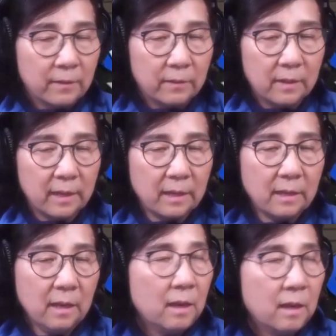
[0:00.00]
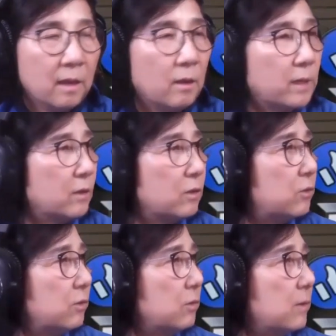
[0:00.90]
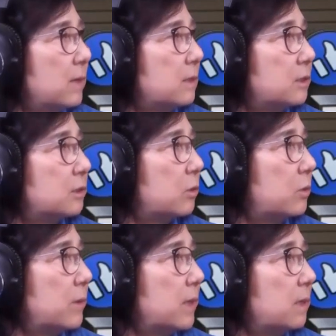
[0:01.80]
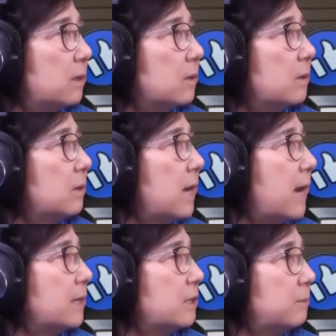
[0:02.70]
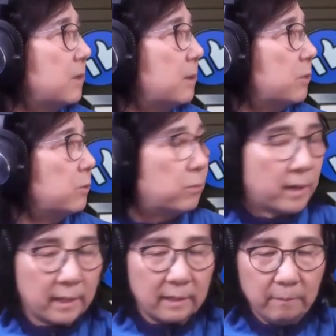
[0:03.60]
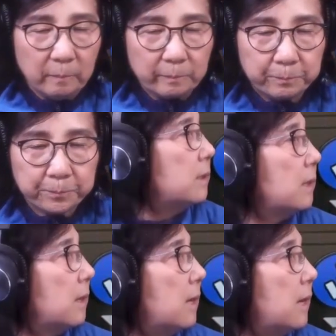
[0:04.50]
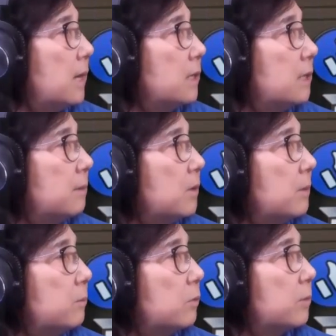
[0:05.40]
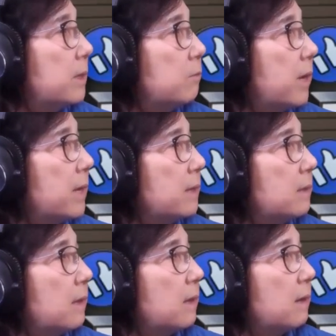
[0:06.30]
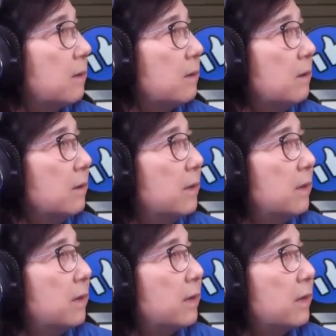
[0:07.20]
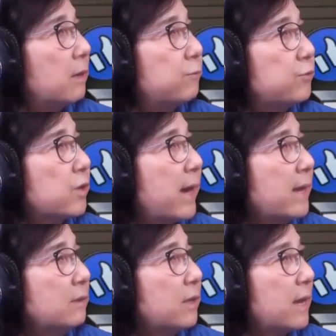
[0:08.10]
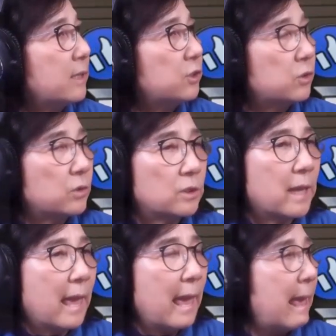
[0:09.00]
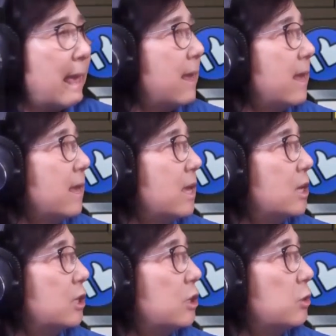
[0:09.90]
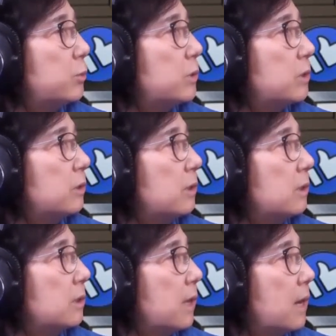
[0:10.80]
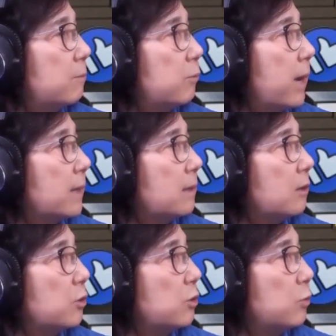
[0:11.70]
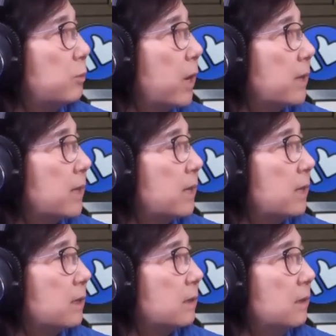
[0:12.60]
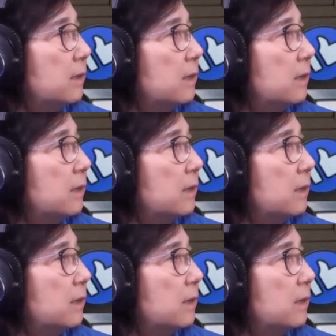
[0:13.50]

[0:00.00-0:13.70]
Then what you're going to do is go here, item number 1, right there. If child answered A, you will have right there, you will mark it here.